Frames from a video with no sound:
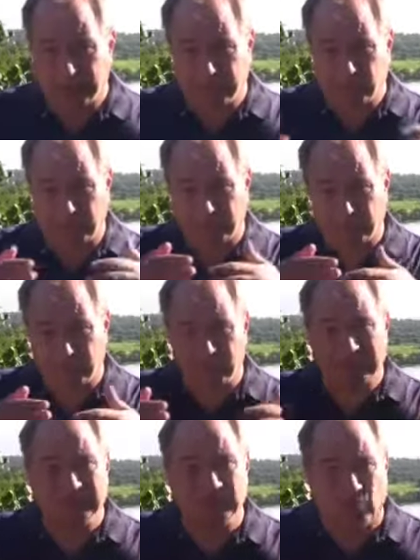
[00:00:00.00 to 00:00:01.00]
pressures
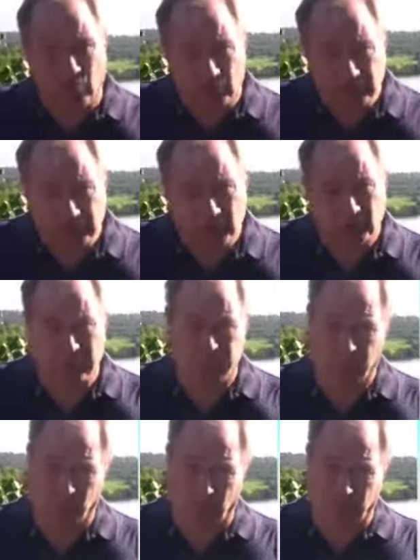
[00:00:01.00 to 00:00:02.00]
is also
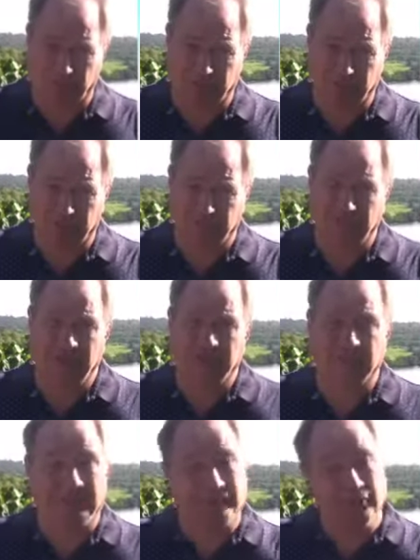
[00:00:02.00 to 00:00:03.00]
important,
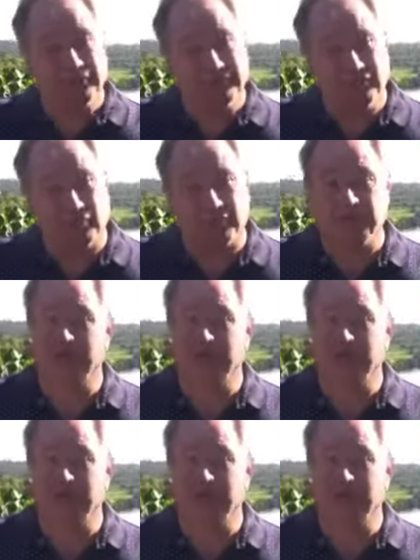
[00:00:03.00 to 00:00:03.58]
but first, of course, we